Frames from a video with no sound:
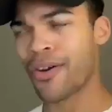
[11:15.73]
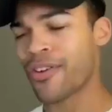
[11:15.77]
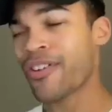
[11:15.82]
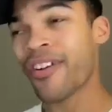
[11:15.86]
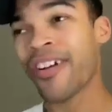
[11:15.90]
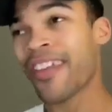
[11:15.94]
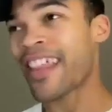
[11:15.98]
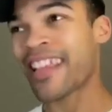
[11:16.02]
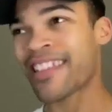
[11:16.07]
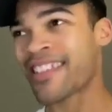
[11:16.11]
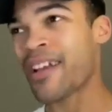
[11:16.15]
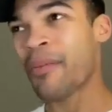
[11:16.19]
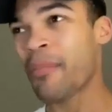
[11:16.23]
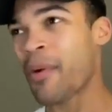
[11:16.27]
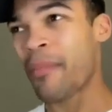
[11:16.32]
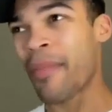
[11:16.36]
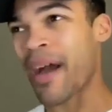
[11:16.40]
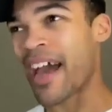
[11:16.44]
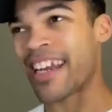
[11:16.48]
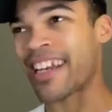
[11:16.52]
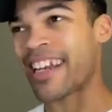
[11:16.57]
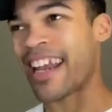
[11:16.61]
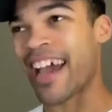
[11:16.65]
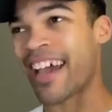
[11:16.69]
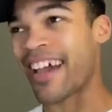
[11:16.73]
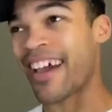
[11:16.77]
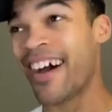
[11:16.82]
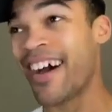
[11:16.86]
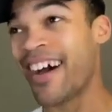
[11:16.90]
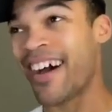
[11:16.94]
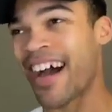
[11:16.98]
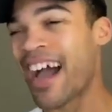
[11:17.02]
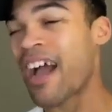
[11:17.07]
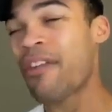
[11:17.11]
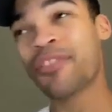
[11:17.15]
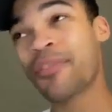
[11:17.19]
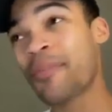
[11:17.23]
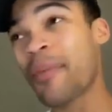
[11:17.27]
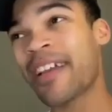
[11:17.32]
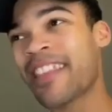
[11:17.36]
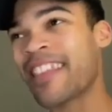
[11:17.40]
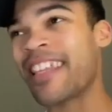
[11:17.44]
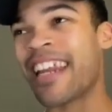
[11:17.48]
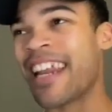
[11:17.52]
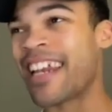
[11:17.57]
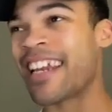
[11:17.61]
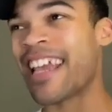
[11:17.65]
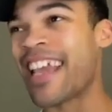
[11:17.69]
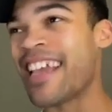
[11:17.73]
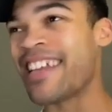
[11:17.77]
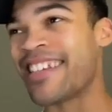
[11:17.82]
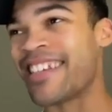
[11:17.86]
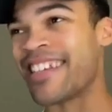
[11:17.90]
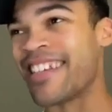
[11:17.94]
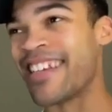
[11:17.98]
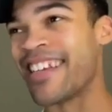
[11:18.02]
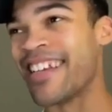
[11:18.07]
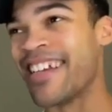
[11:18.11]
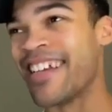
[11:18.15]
You're on that summer body diet, huh? I respect the dedication.